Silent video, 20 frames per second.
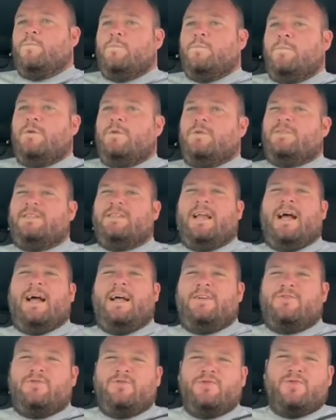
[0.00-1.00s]
St
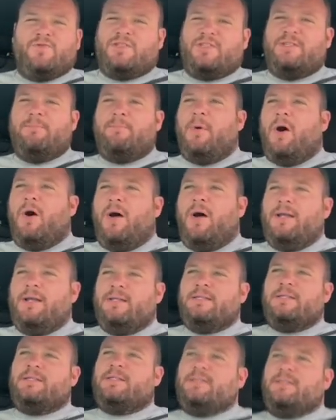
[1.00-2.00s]
Andrews or St
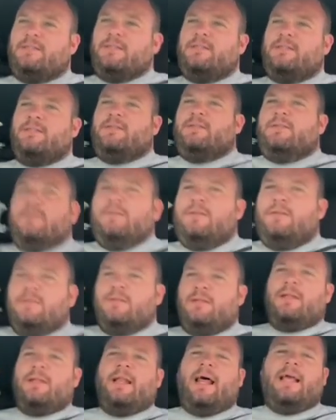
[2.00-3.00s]
Martin's,
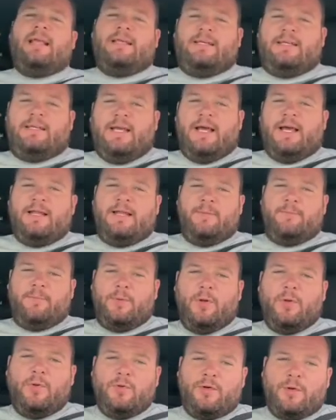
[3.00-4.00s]
the lake, yeah, the
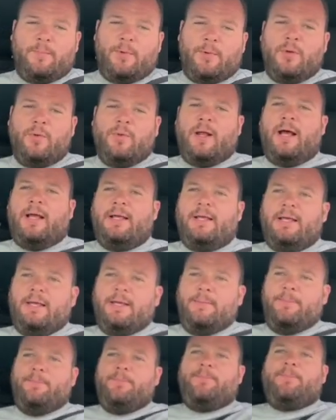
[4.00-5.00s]
blue lake.
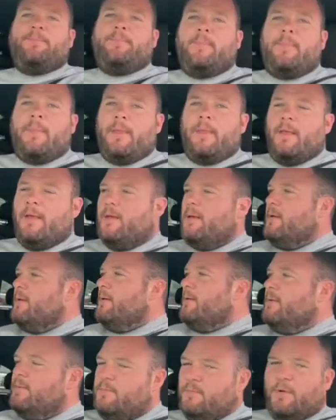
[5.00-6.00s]

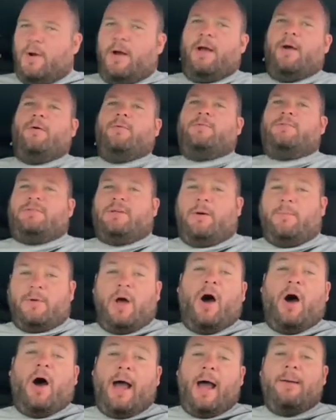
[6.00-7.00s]
What else? I'm
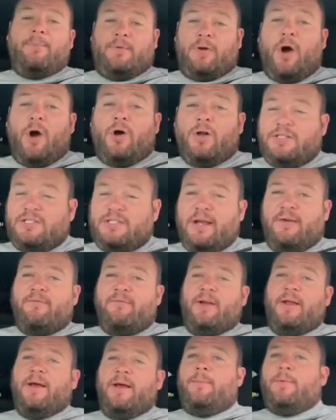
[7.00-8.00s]

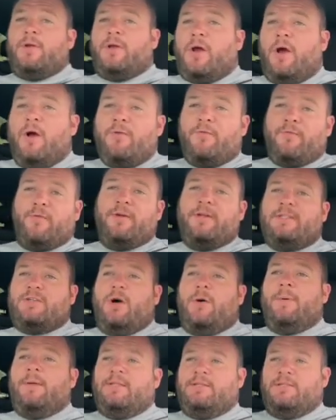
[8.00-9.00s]
gonna go through these
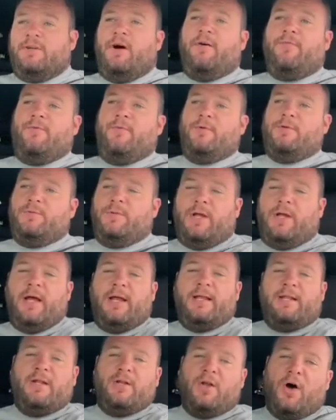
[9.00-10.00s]
comments afterwards when I
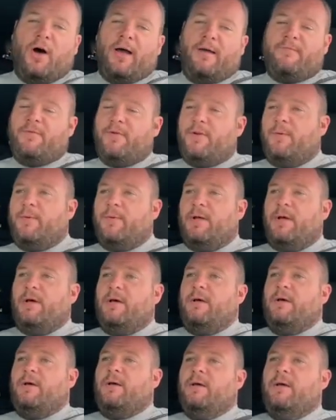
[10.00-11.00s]
end the live, and I'm
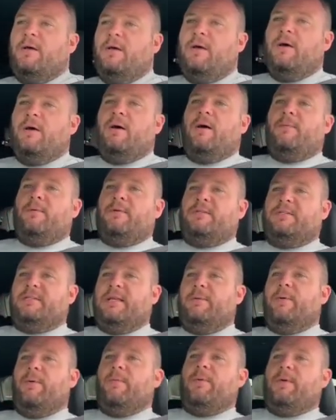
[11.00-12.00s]
gonna see
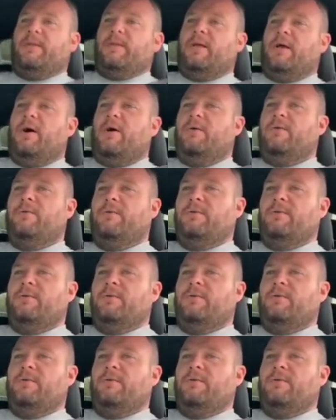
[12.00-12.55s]
where we're gonna go.